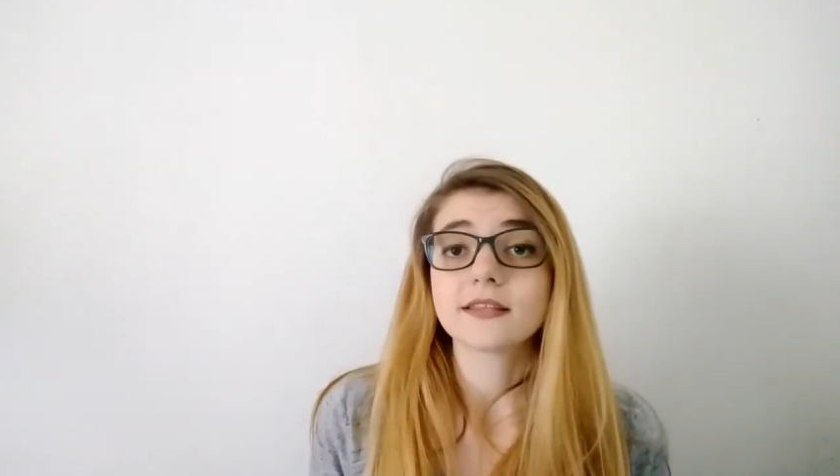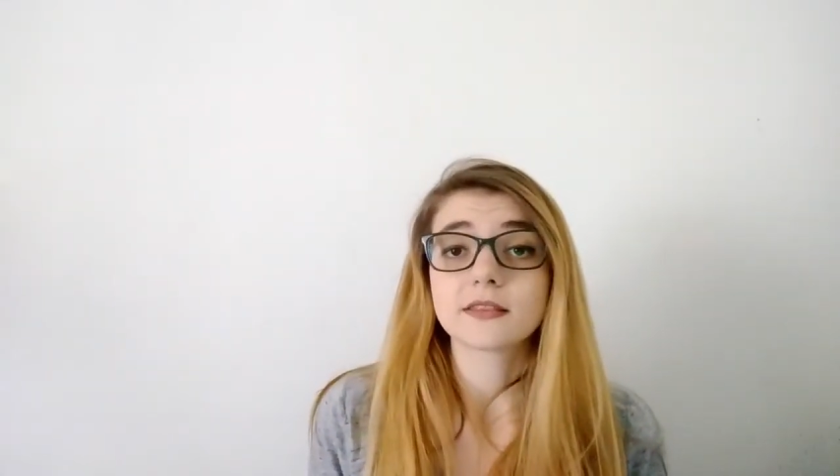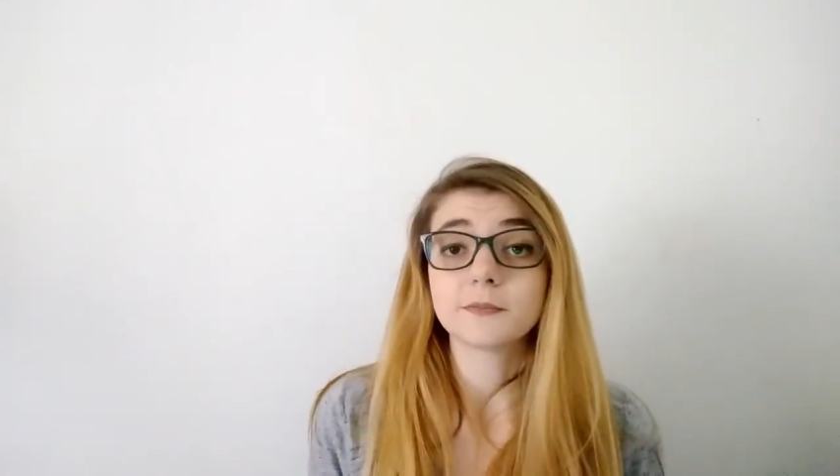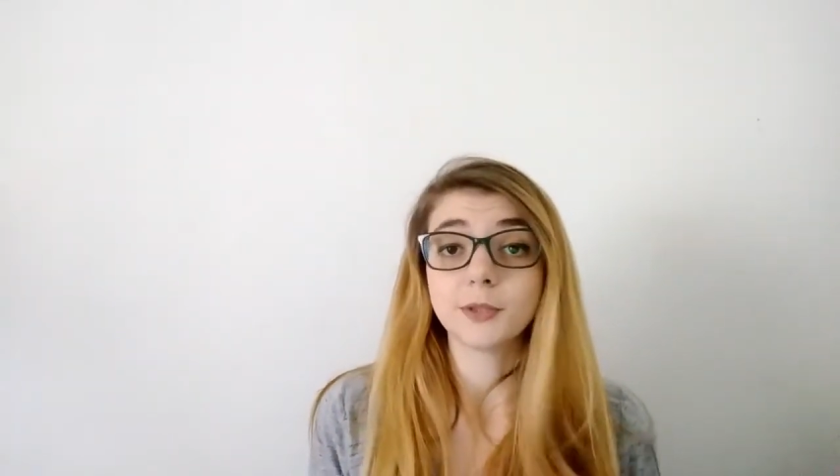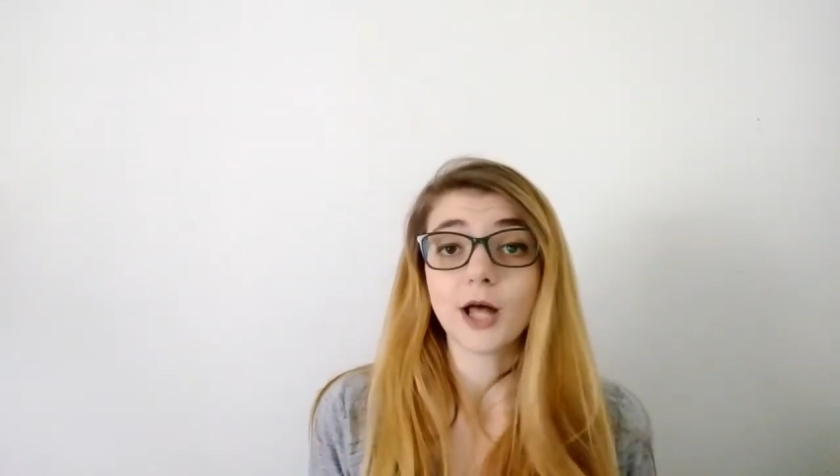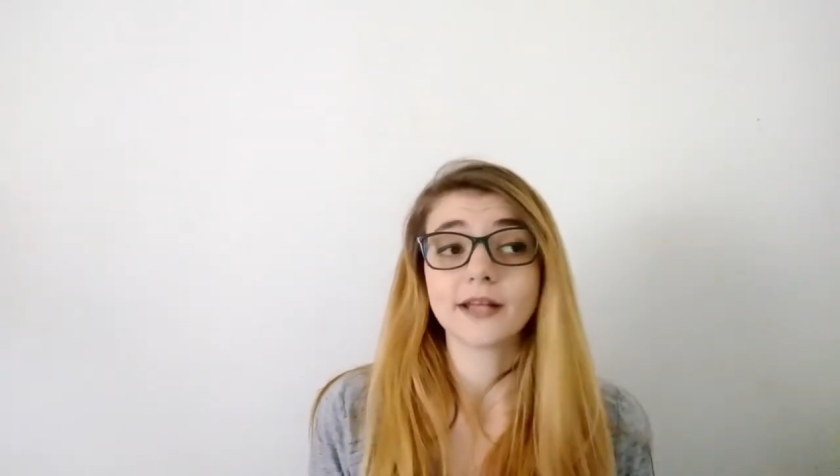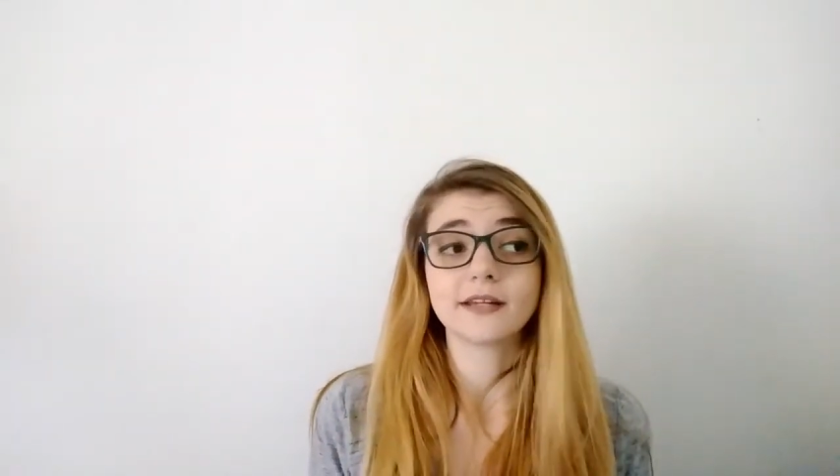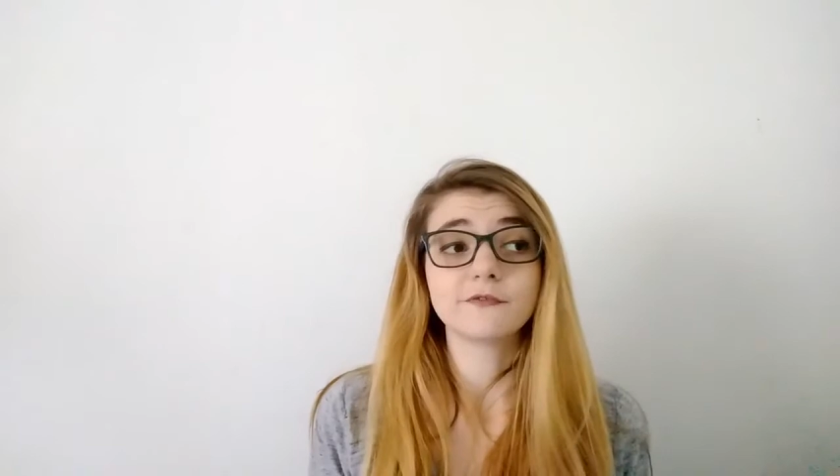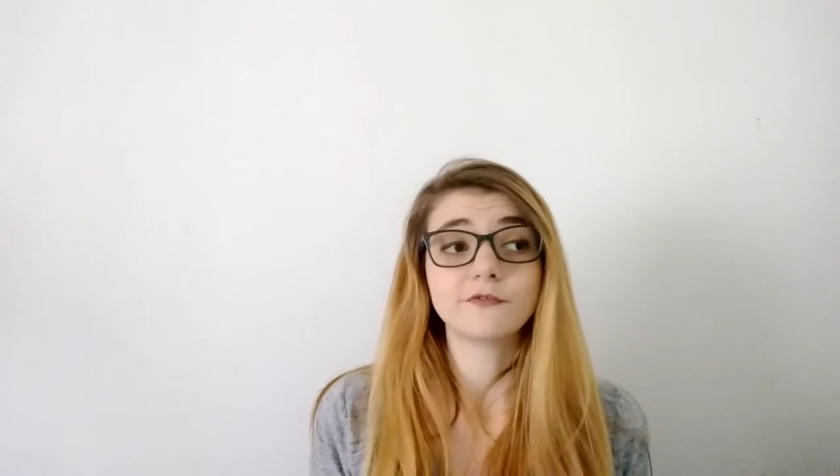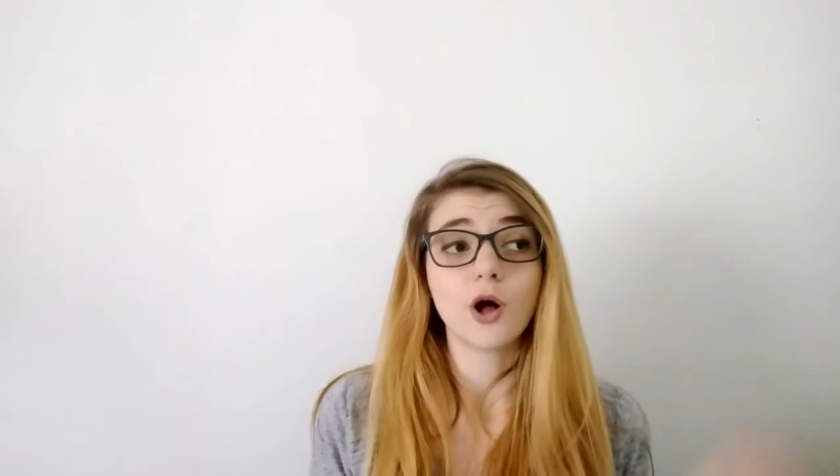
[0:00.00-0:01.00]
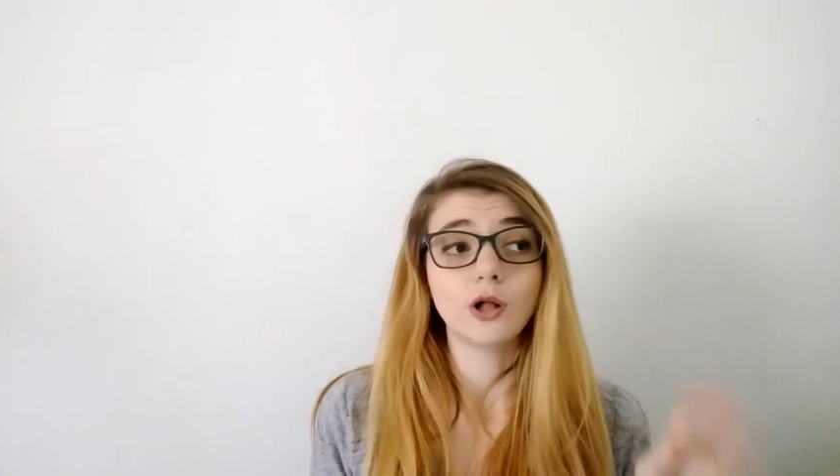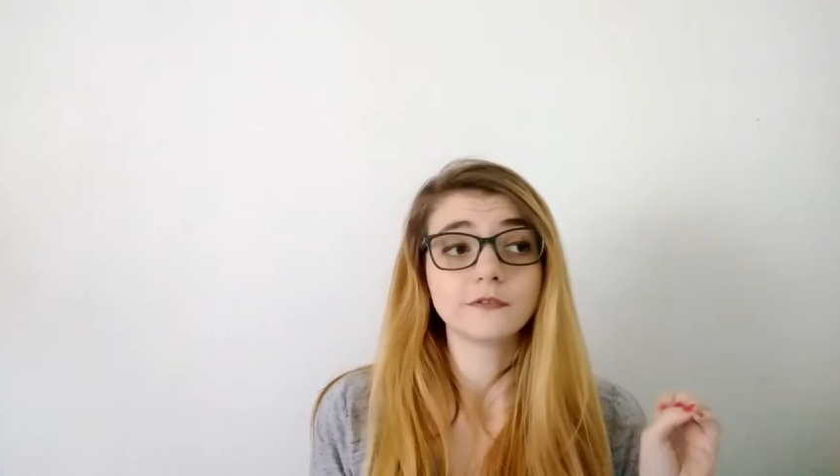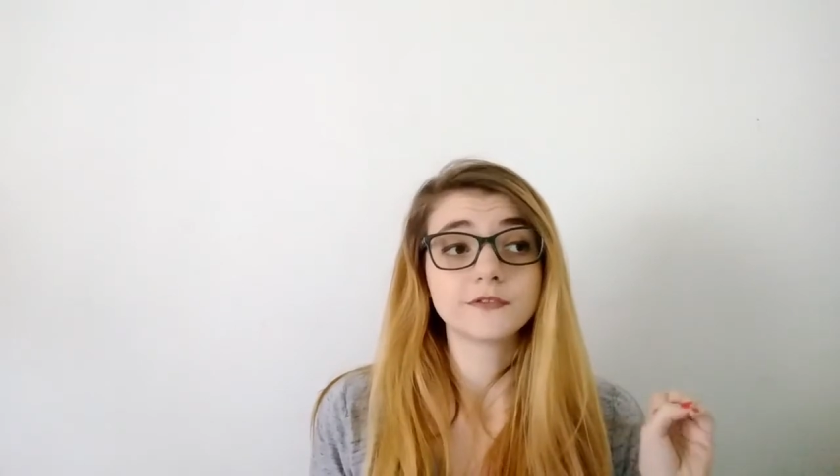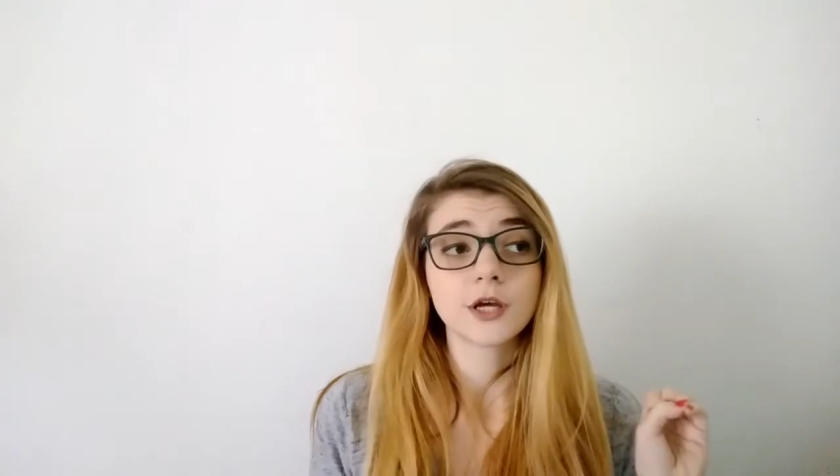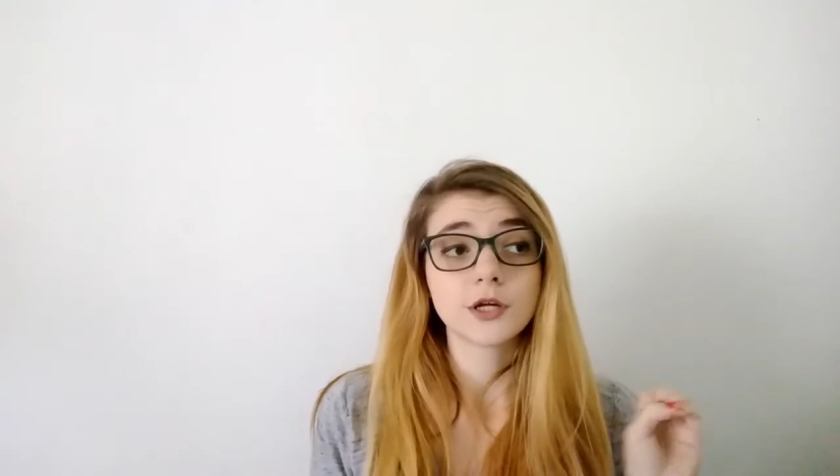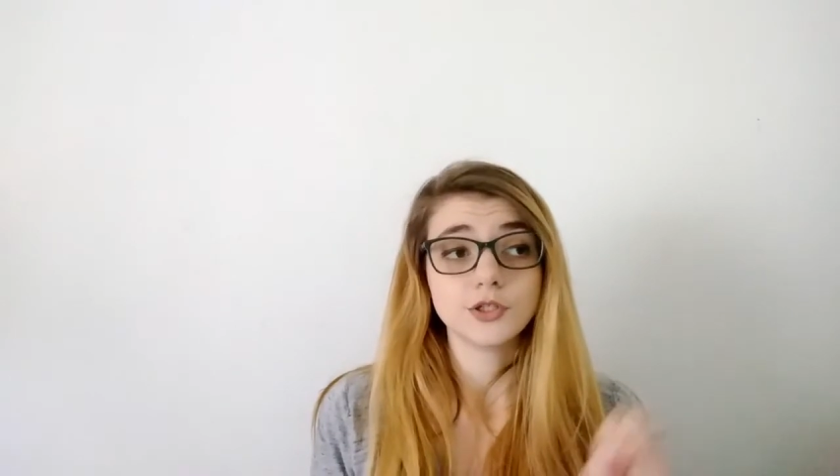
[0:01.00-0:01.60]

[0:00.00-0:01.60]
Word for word: that the plot involved